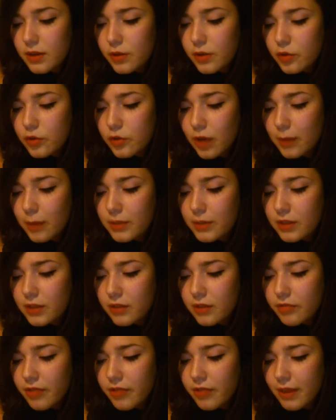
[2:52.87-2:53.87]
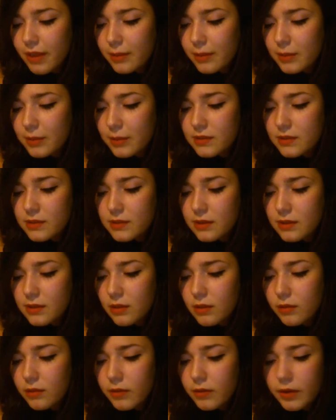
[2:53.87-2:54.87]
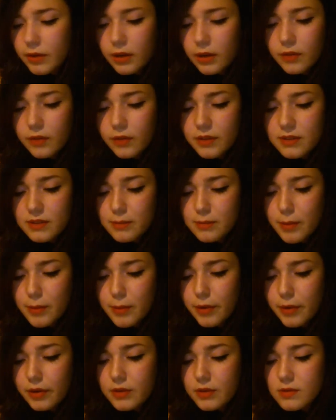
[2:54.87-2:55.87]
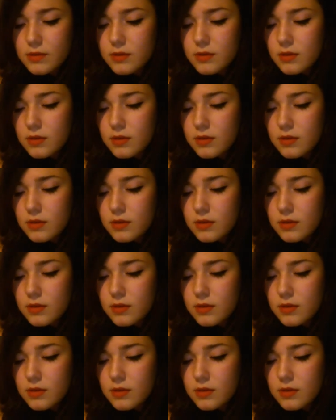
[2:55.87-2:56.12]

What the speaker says: trapped in the fathomless silvering of his mirrors.